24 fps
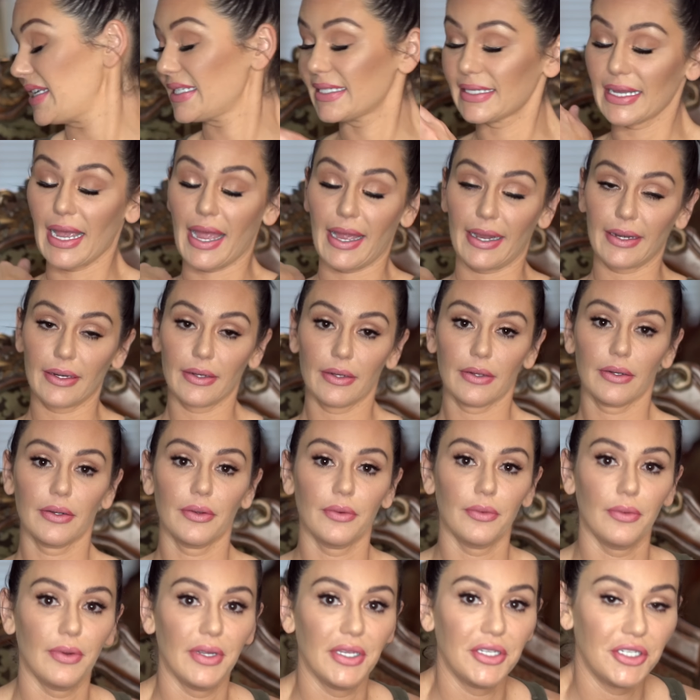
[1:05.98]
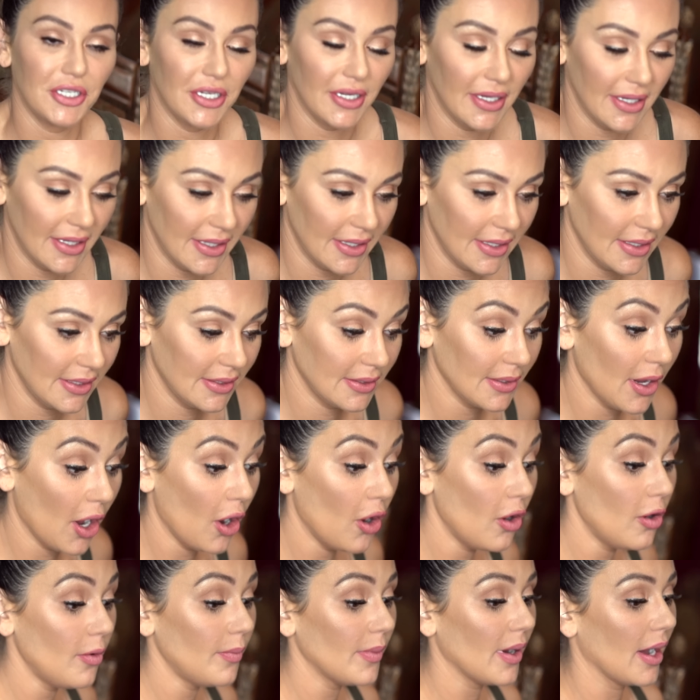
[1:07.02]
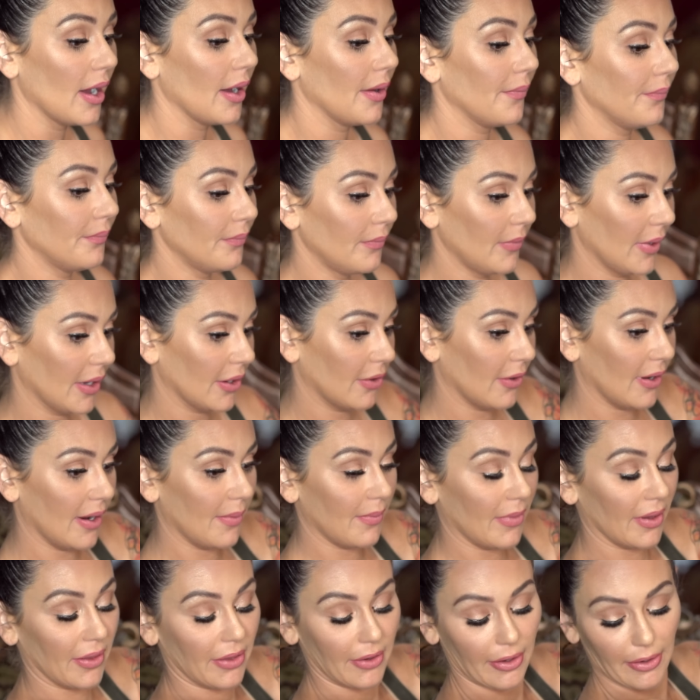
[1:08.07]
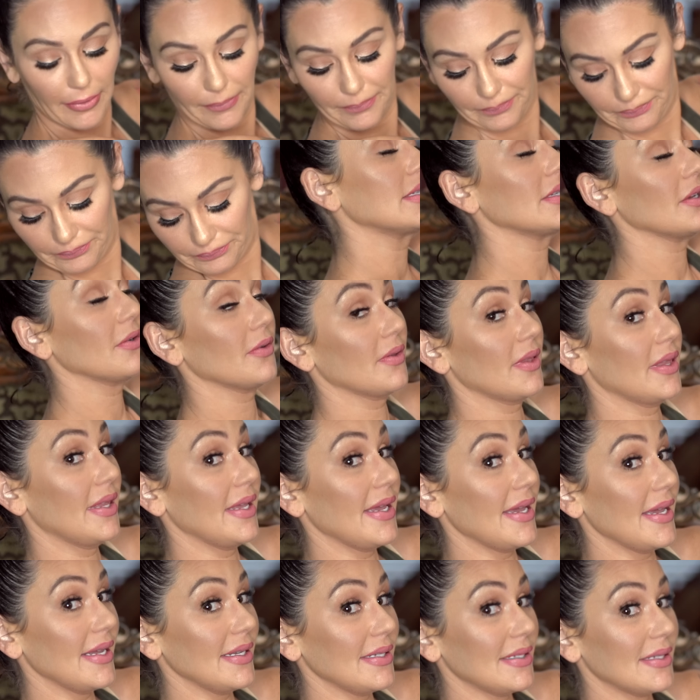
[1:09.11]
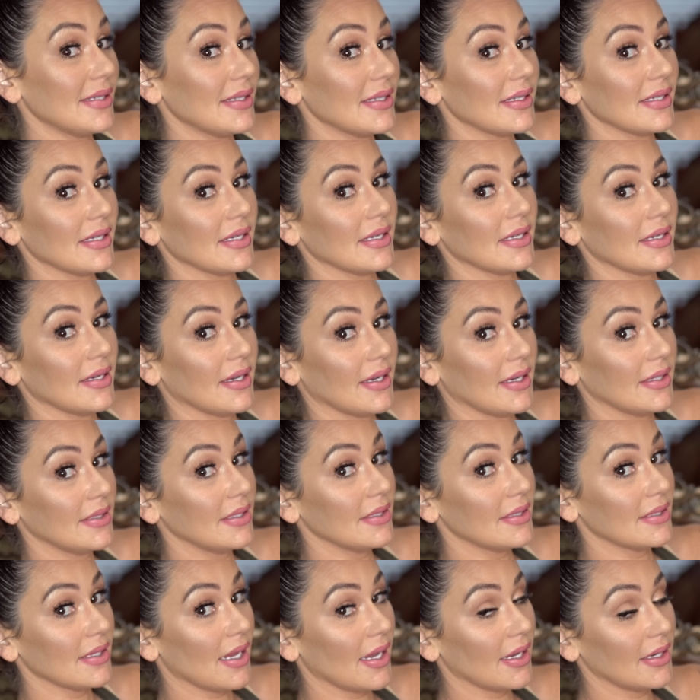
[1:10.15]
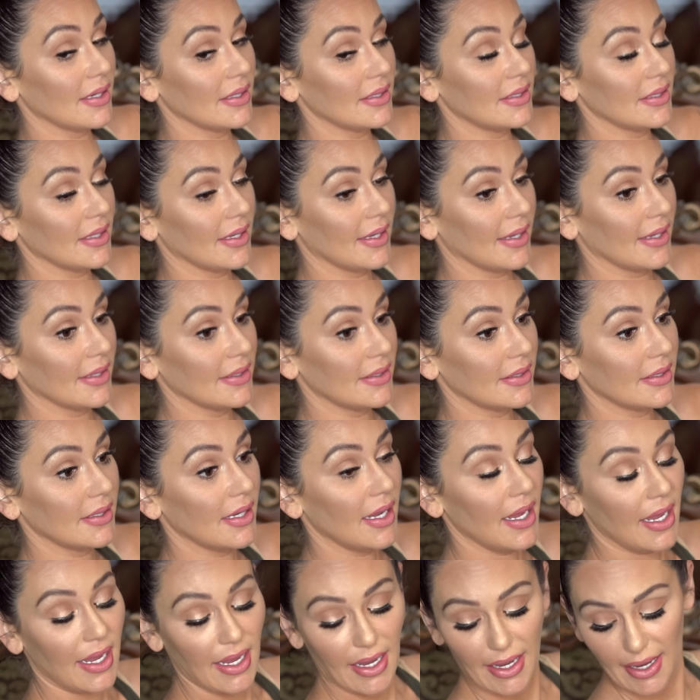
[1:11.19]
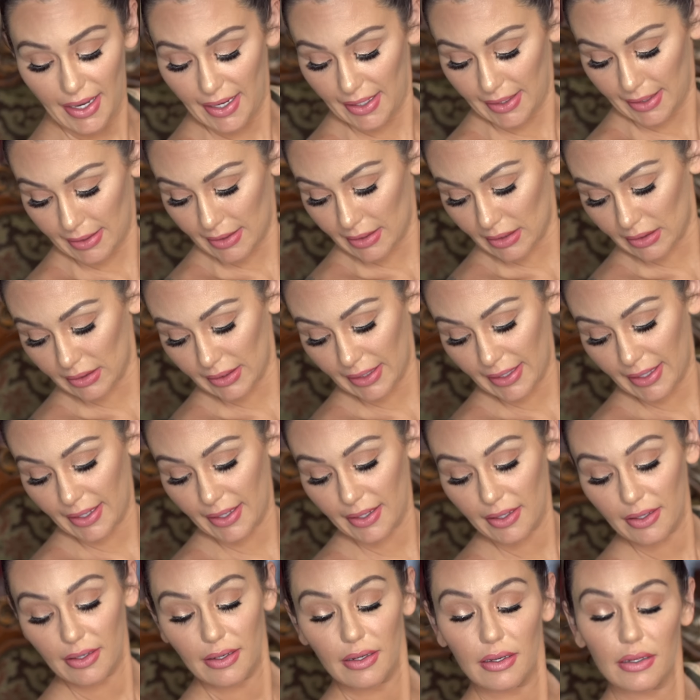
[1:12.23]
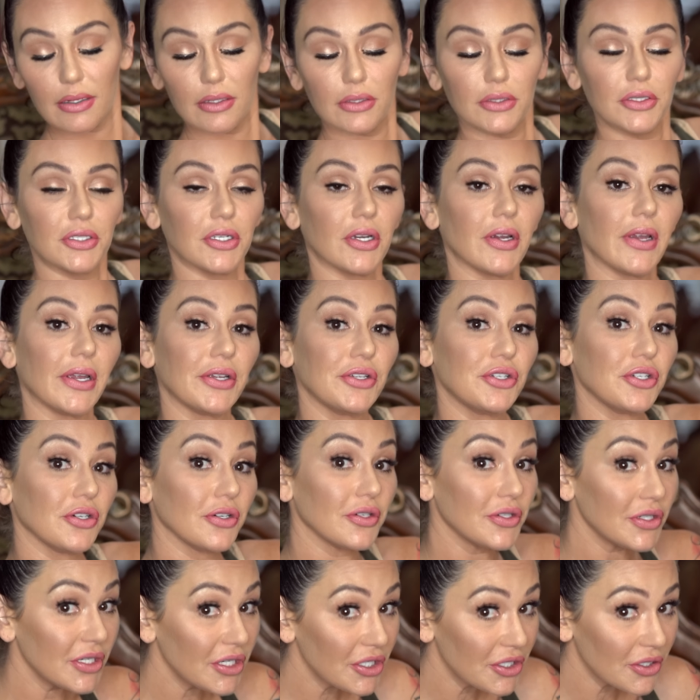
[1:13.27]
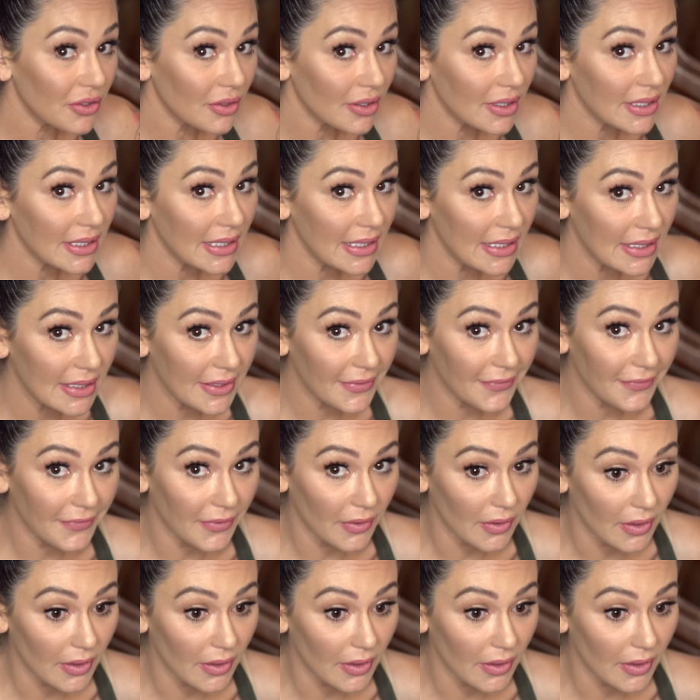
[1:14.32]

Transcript: This side, which is Oma, my grandmother. So this I decided to get in Italy during Jersey Shore season